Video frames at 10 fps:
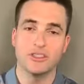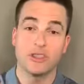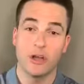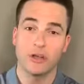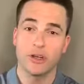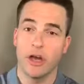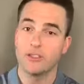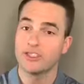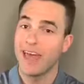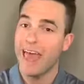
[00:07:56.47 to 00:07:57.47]
dollar
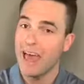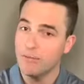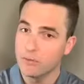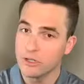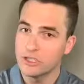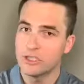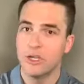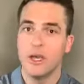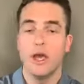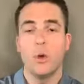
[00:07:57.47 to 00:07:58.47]
cost average,
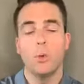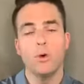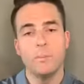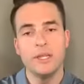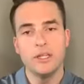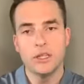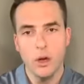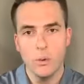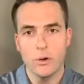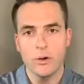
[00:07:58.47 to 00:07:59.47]
will be
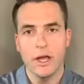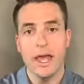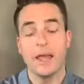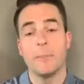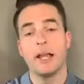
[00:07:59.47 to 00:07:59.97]
lower and my